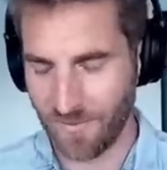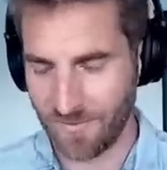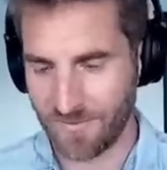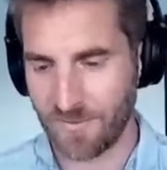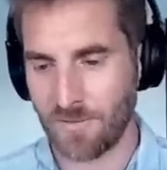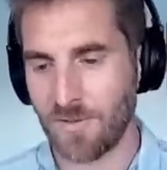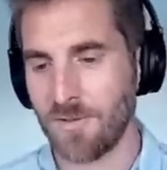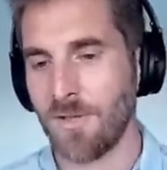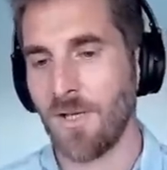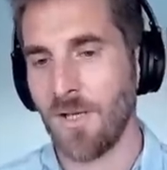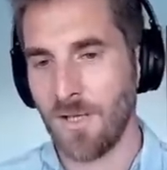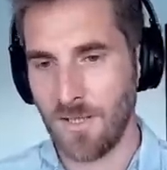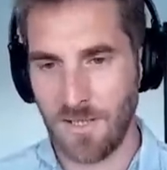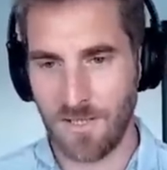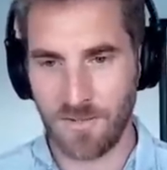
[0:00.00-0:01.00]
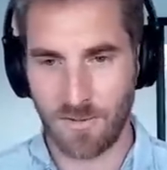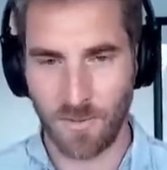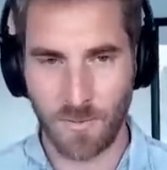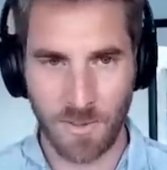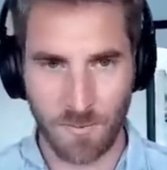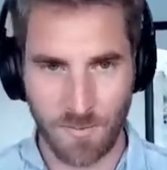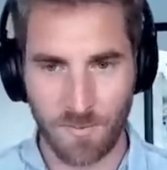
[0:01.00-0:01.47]
and so on in the
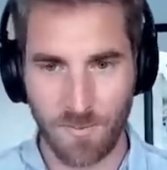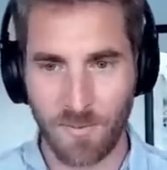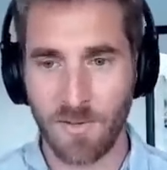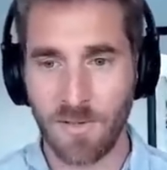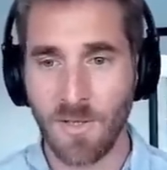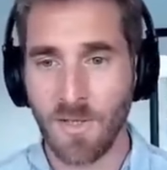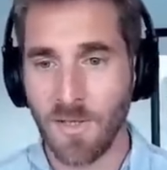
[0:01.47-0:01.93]
white paper,